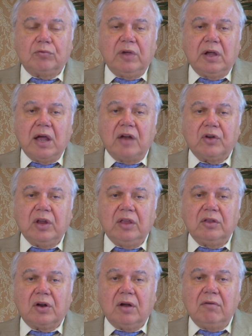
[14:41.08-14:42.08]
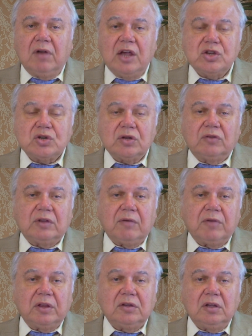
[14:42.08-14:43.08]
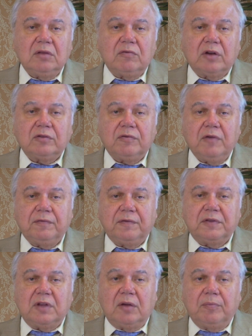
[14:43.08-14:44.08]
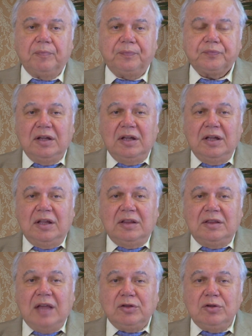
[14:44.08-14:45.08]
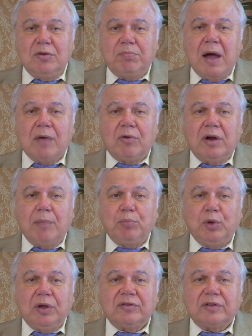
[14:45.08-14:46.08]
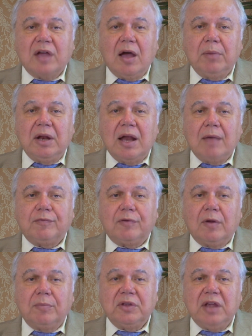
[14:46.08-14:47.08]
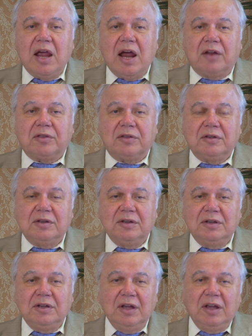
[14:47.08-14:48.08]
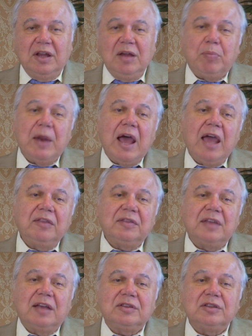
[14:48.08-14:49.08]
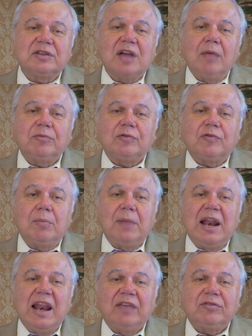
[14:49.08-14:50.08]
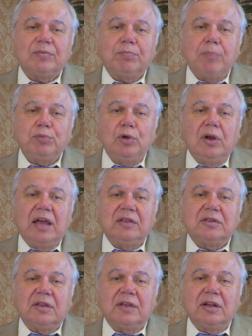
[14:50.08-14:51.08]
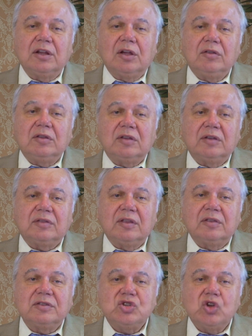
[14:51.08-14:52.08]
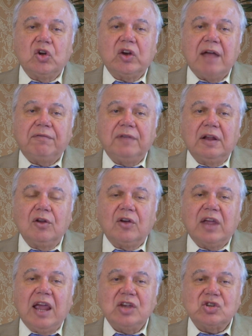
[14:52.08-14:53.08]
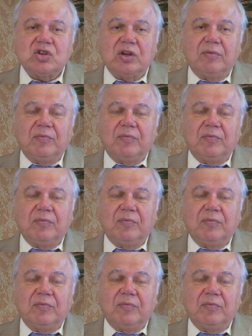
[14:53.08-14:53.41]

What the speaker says: can read in Revelation 17, verse 15, that new power appears coming up from the earth, implying that it comes from a less populated and contested geographic location.